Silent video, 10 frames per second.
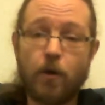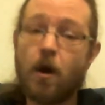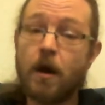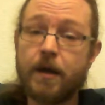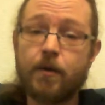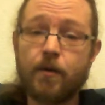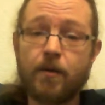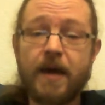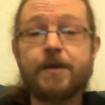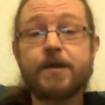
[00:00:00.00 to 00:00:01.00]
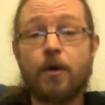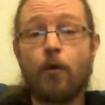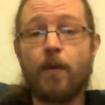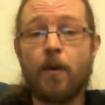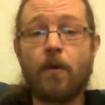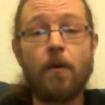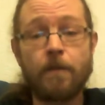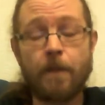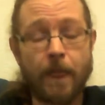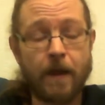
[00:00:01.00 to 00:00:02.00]
I call a slow pour.
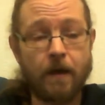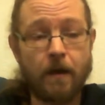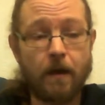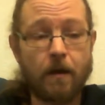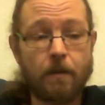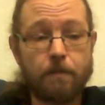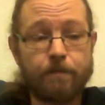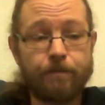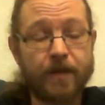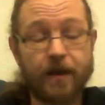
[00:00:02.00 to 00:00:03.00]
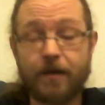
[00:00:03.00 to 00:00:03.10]
That